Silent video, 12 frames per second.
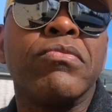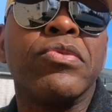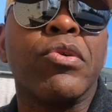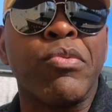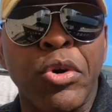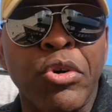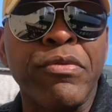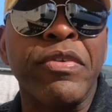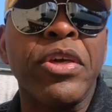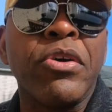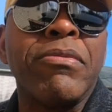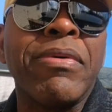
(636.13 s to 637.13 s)
the Rode
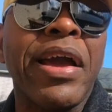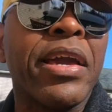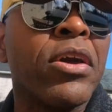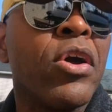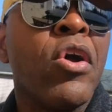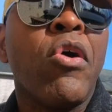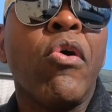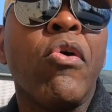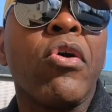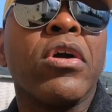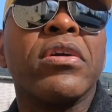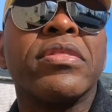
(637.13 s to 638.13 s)
video mic
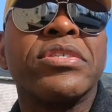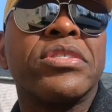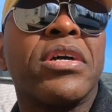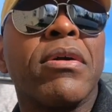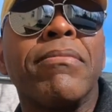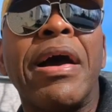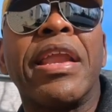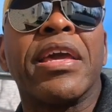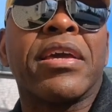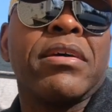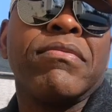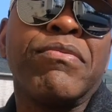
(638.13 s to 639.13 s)
or the
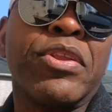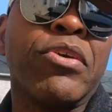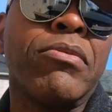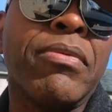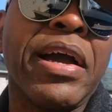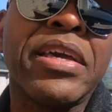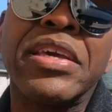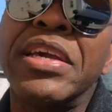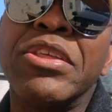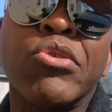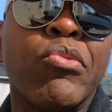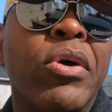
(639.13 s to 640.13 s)
Saramonic video mic,
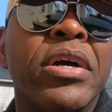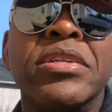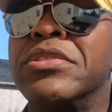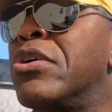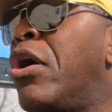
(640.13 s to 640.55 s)
either one.